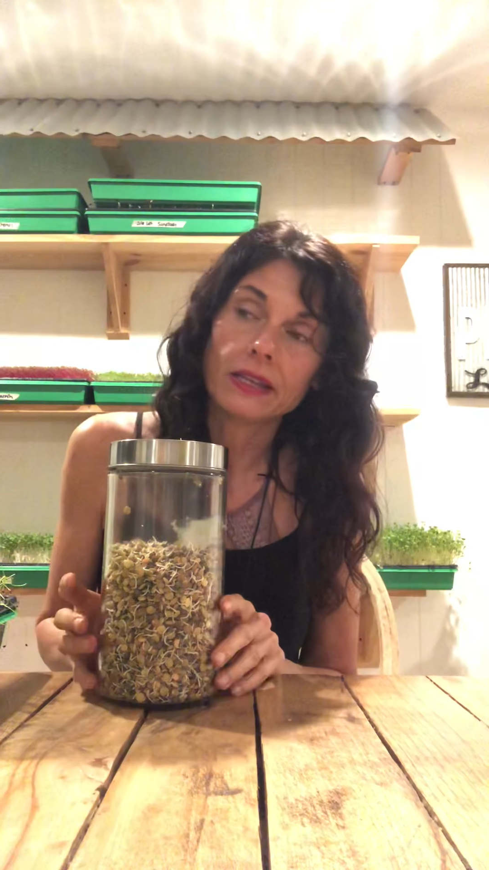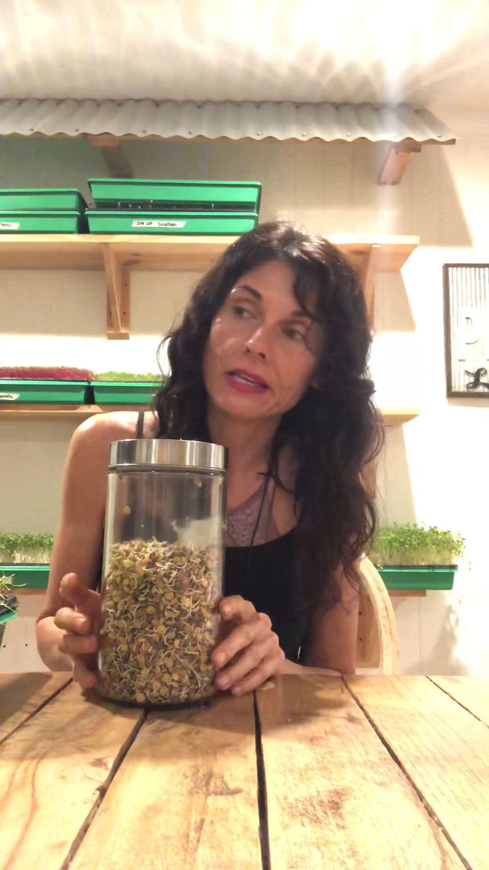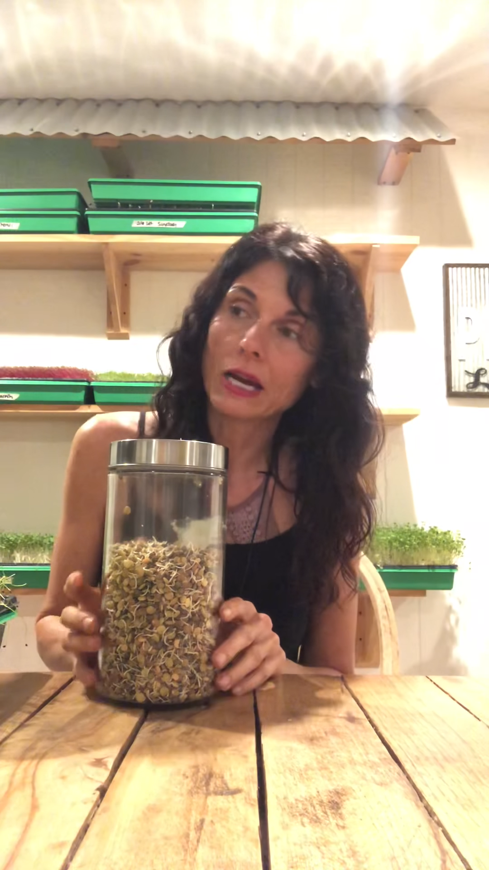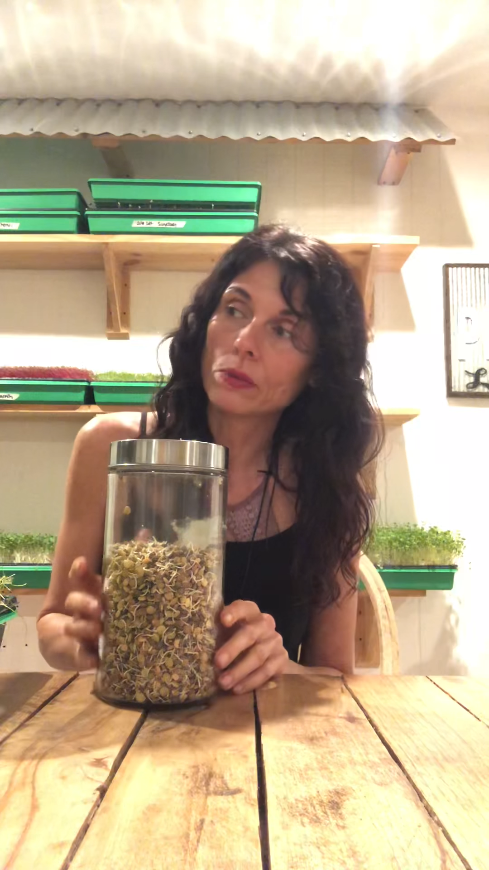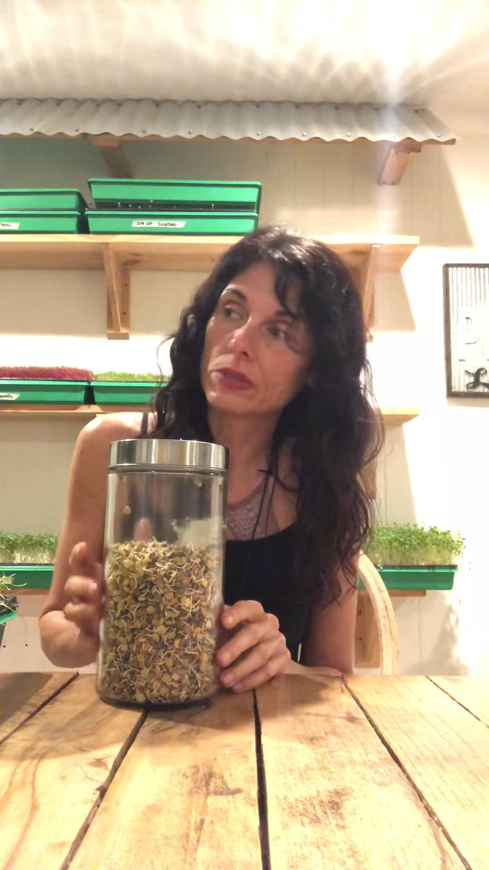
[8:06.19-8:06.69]
And
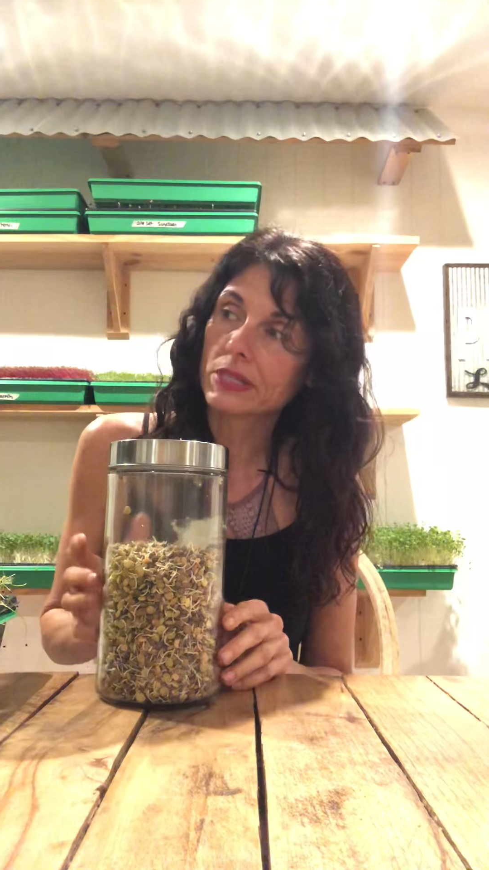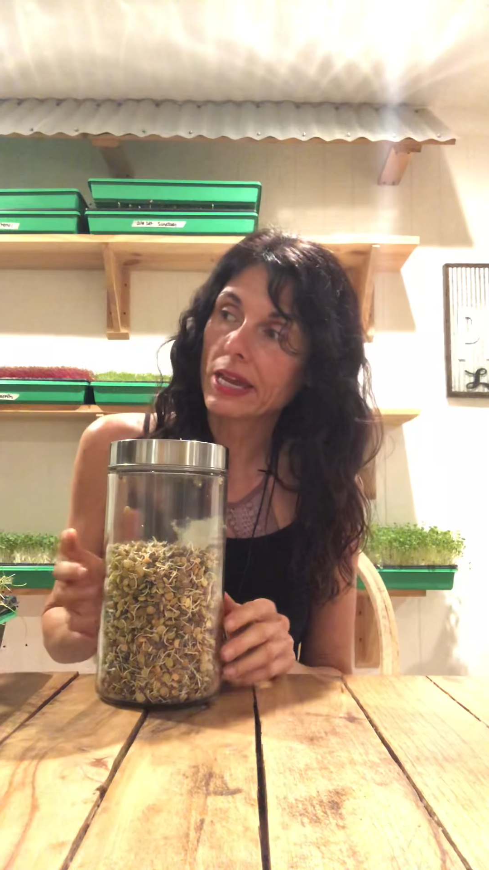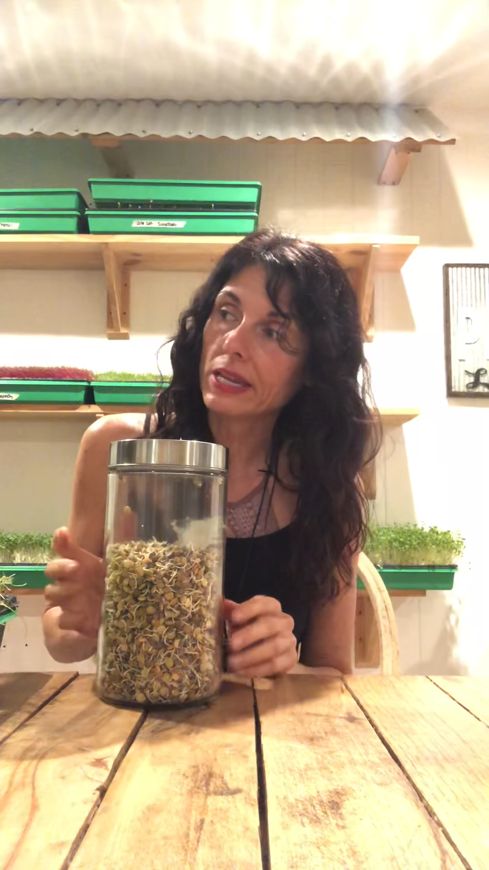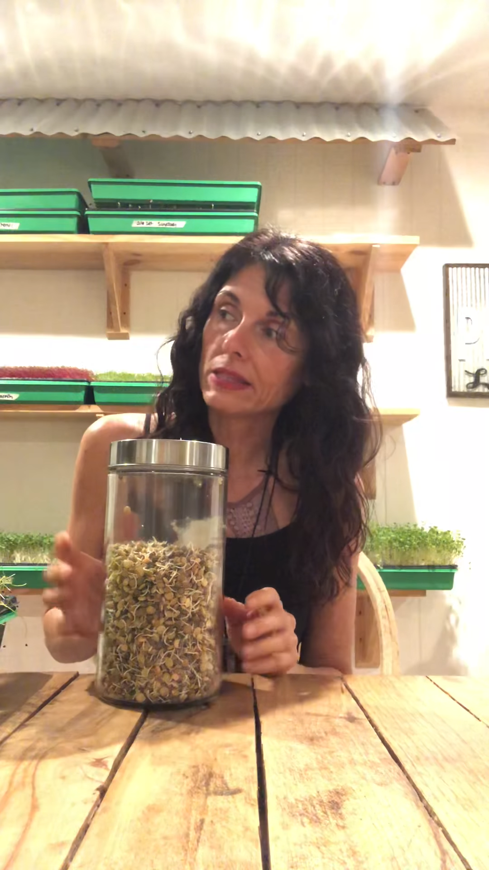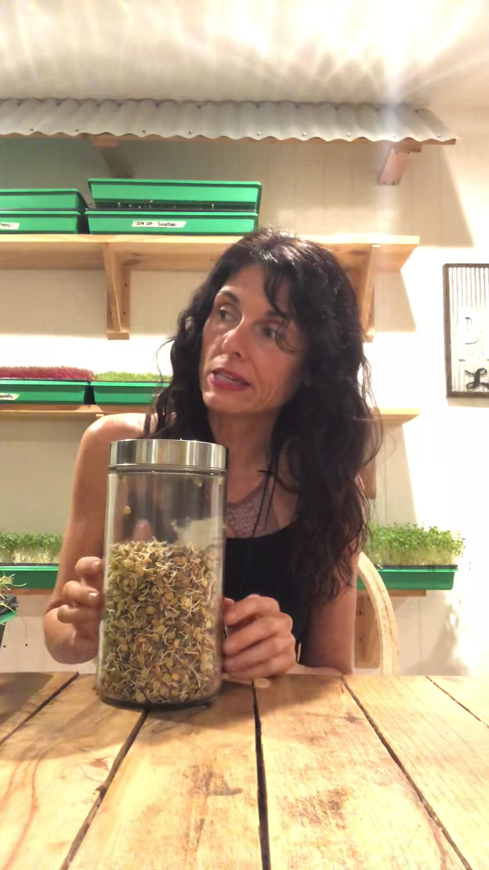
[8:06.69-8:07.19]
then I will
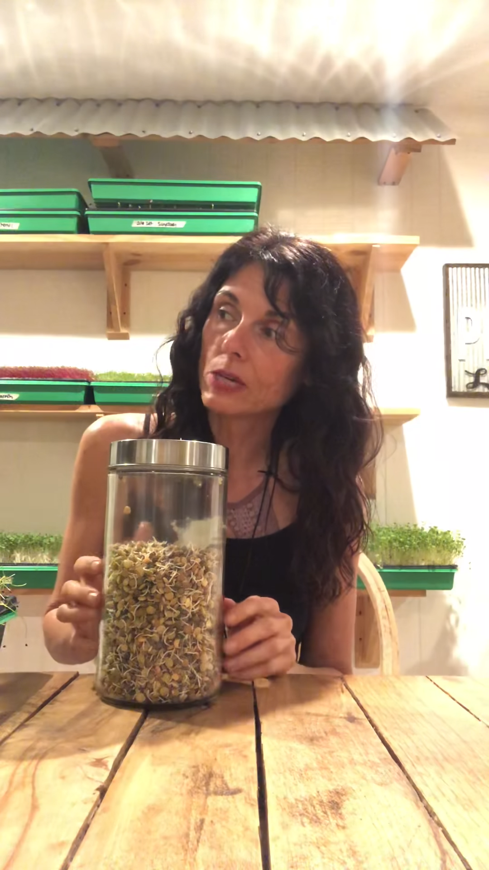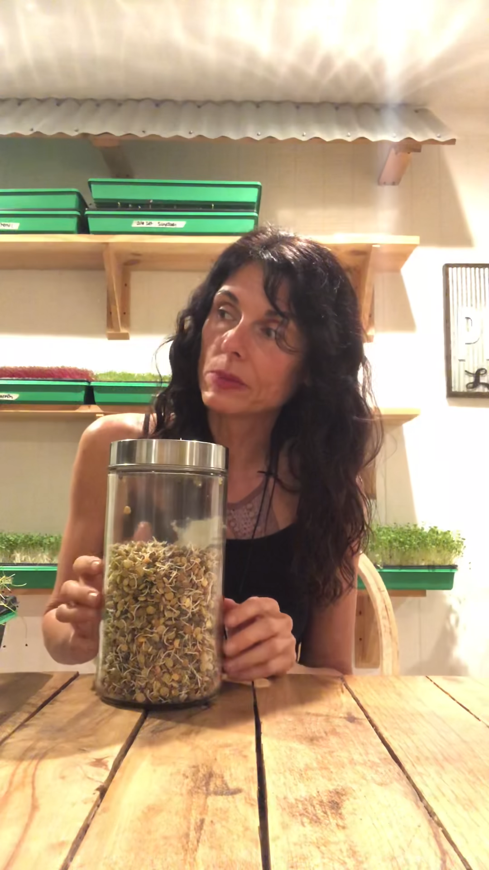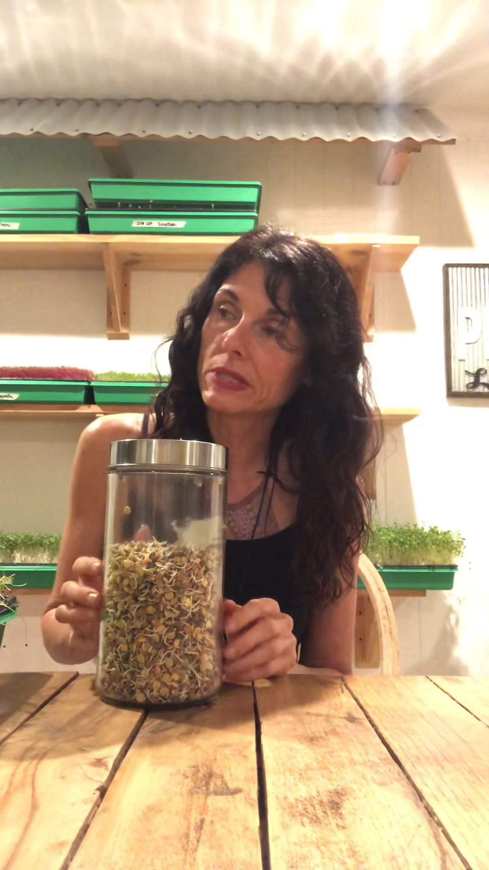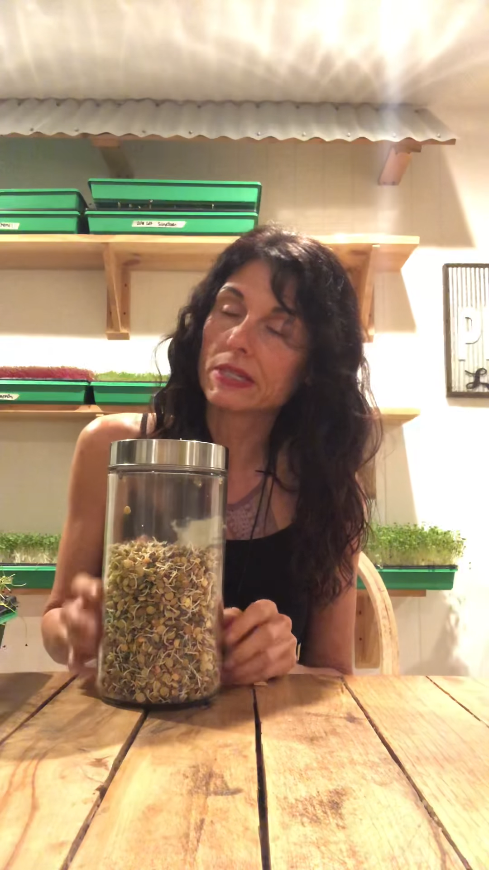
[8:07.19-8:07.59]
take them and